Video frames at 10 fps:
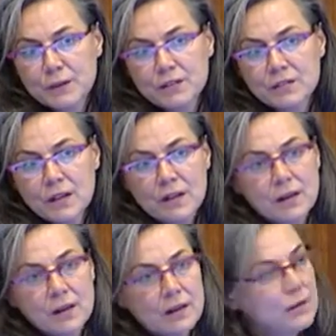Because
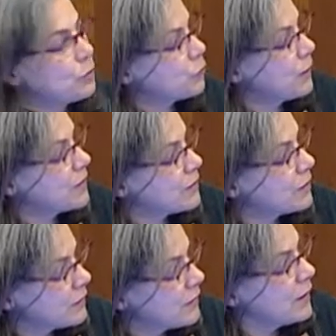uh, it was
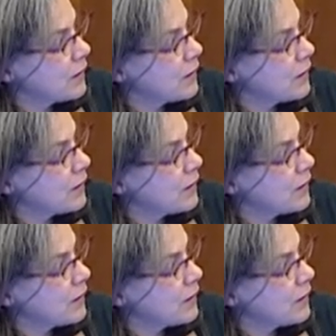mentioned,